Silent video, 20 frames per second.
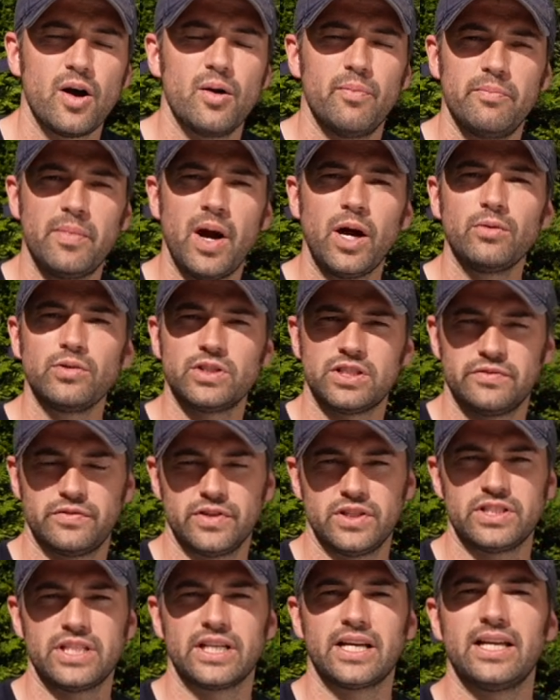Most
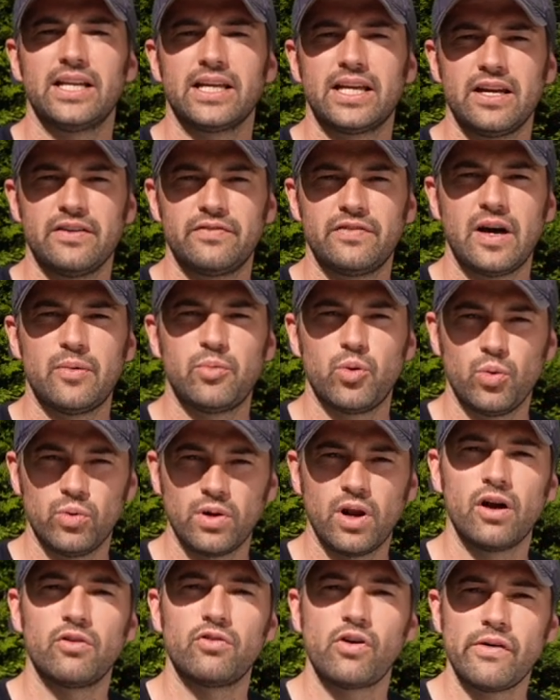of us are going to give up
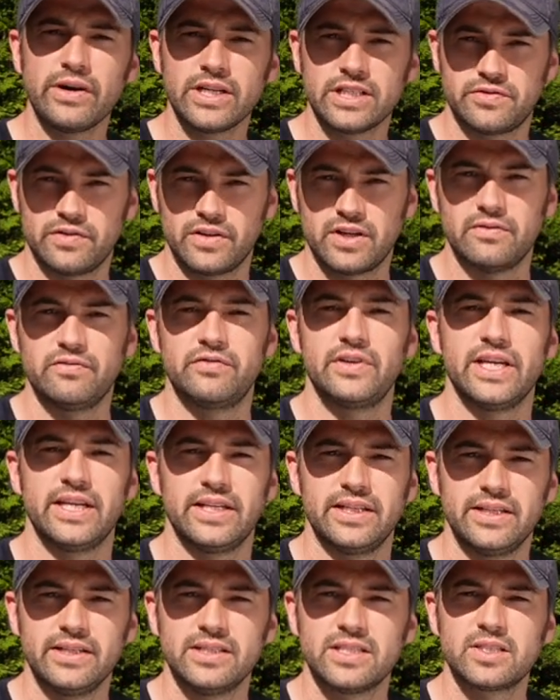all our rights for
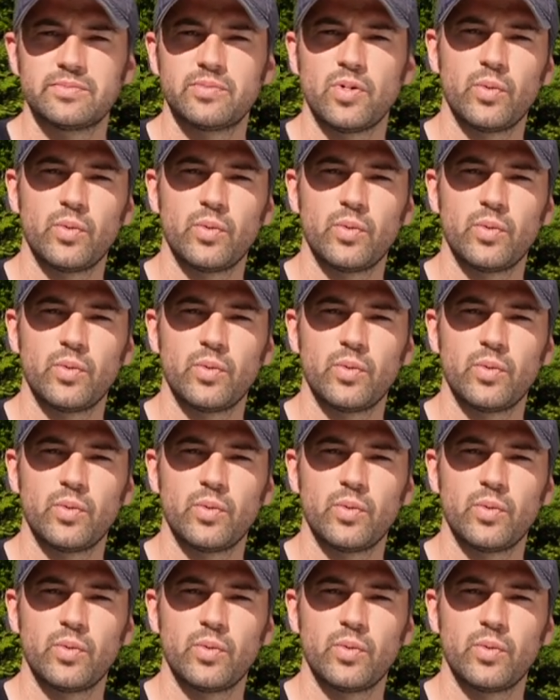convenience,